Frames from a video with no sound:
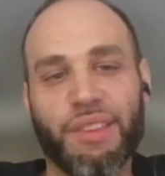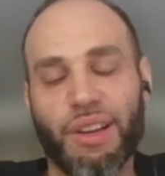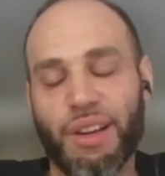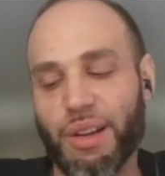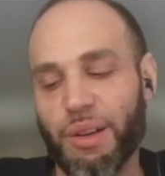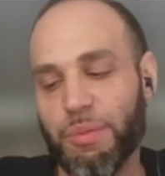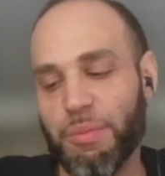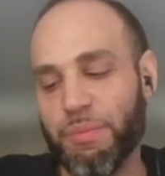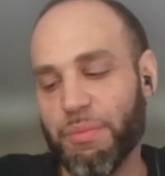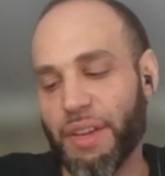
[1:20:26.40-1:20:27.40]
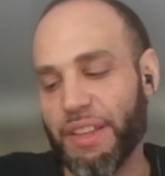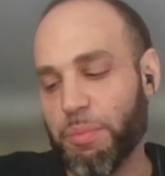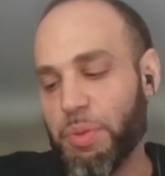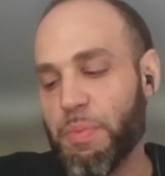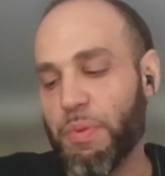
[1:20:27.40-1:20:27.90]
I
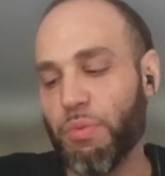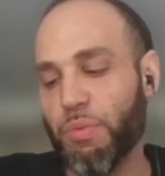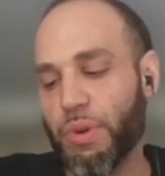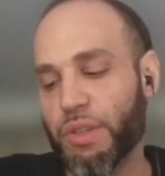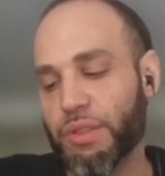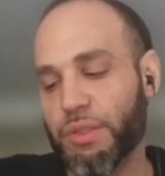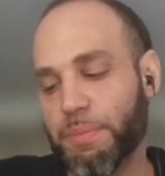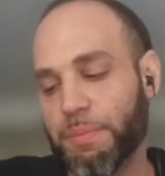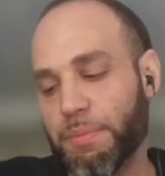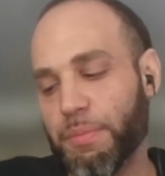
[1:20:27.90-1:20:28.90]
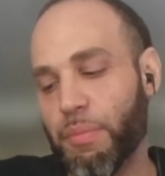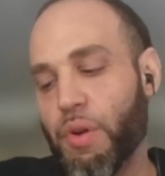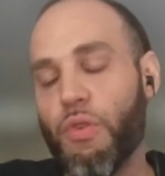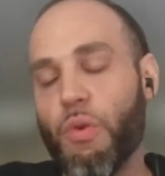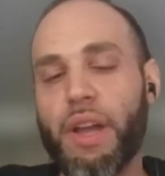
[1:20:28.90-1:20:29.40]
think people will
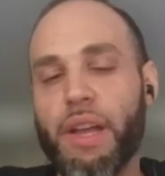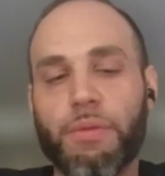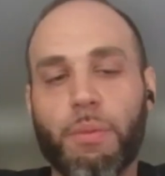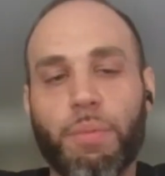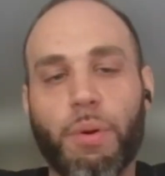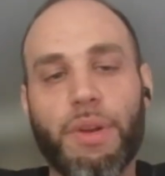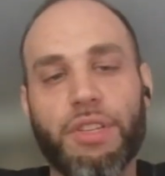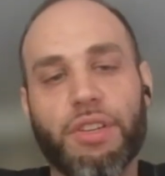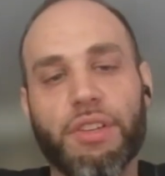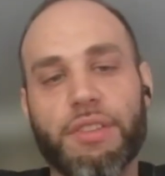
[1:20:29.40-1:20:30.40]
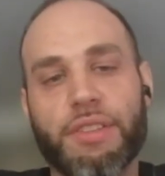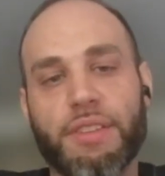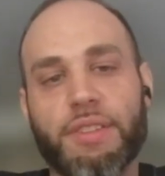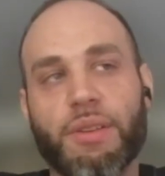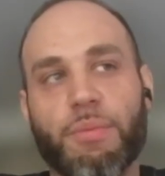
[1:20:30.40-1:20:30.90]
move away from permission
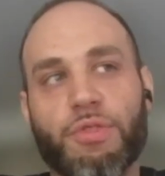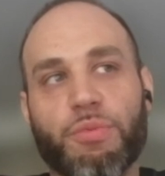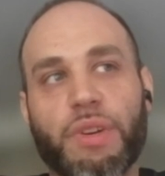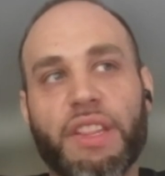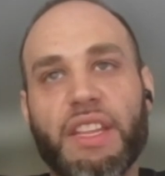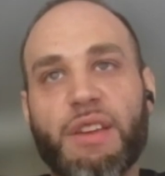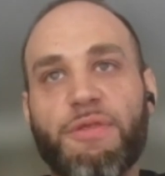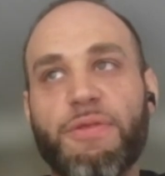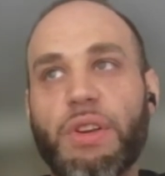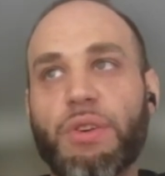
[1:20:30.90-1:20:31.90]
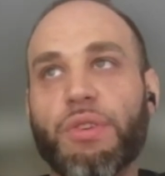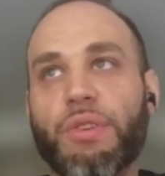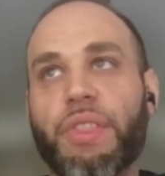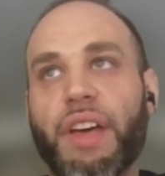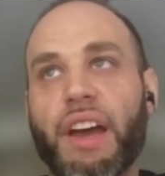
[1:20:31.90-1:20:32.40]
systems when they
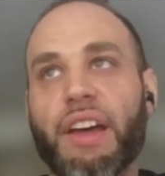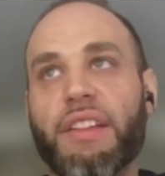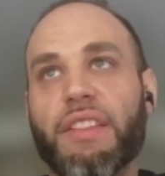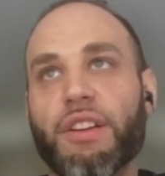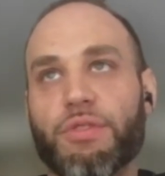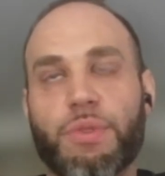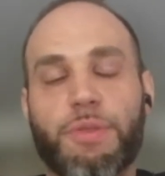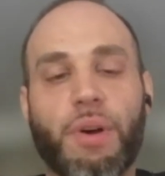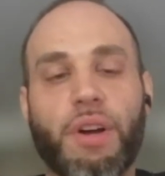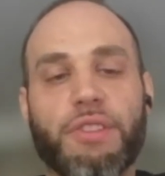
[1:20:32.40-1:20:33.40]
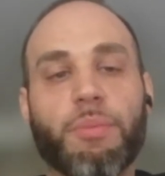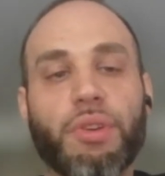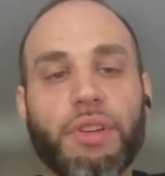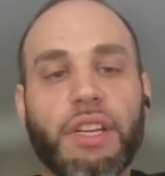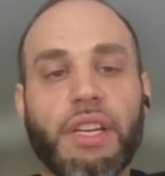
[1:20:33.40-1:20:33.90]
feel that there's
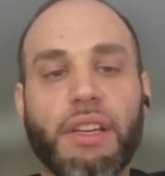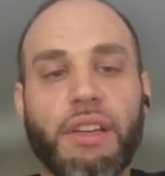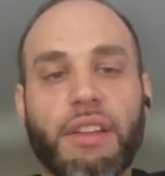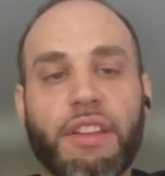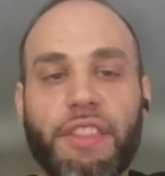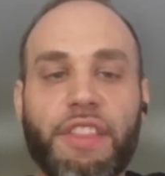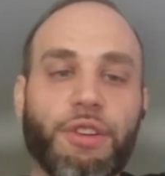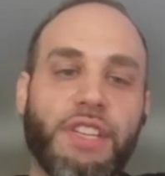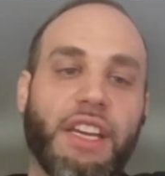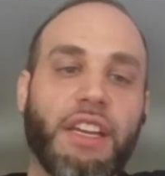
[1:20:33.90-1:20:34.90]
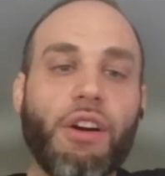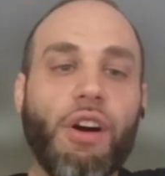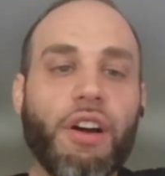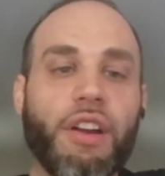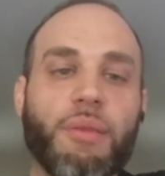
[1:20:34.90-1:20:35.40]
responsibility that they're taking
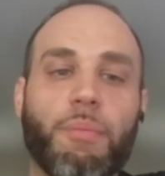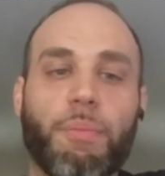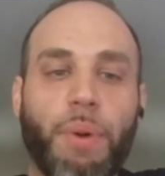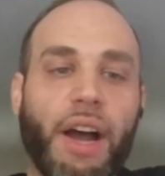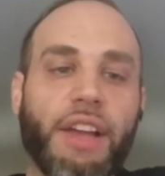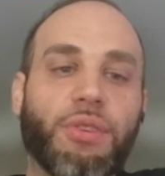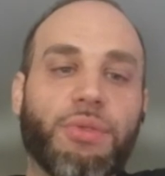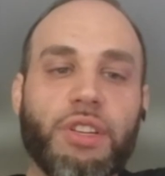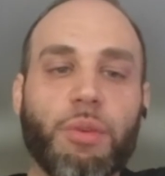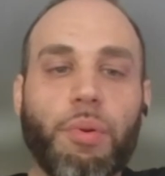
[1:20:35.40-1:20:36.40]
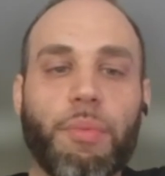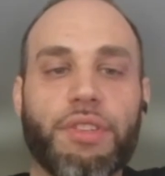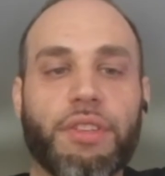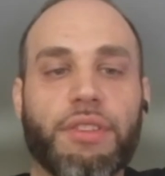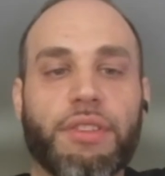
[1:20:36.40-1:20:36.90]
on by using a
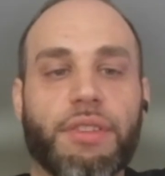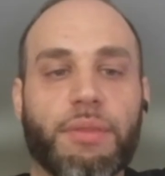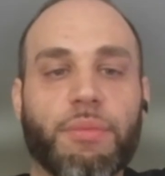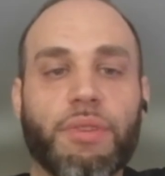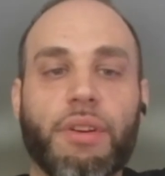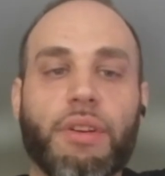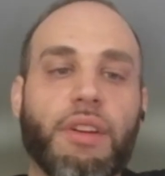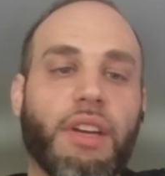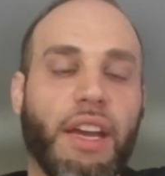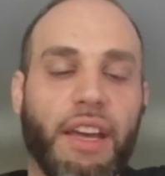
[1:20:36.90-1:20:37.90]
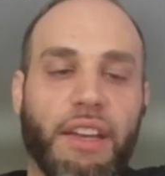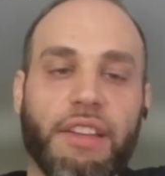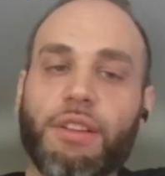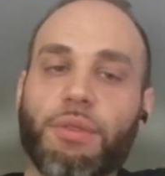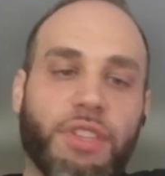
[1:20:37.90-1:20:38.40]
permission system.
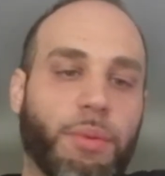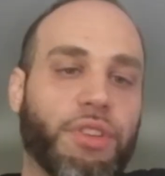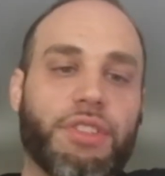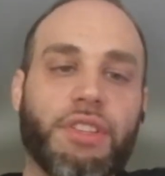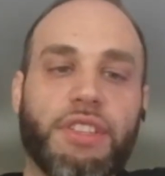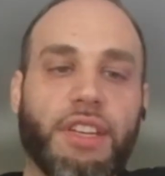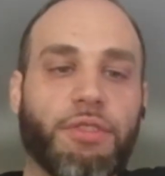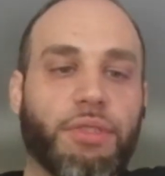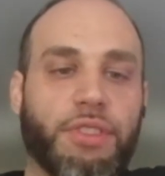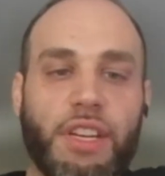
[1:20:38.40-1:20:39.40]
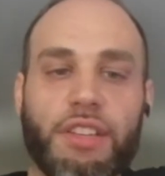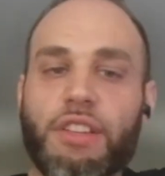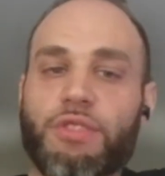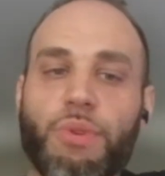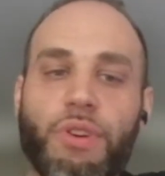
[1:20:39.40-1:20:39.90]
And similar to decentralization,
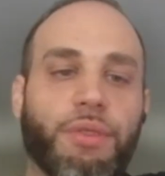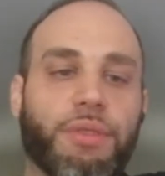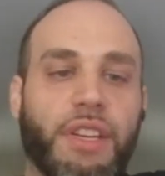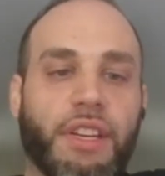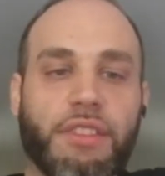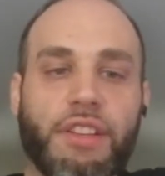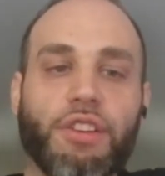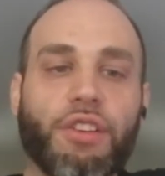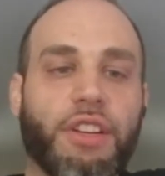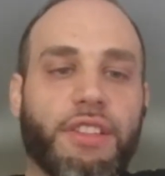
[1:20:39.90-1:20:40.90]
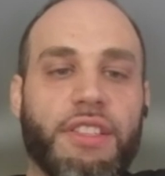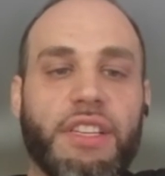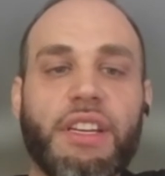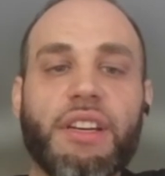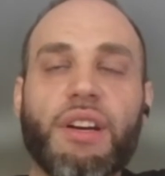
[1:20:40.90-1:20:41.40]
it's one of those things that you're going to
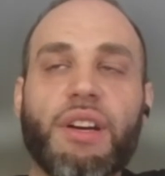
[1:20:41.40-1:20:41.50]
see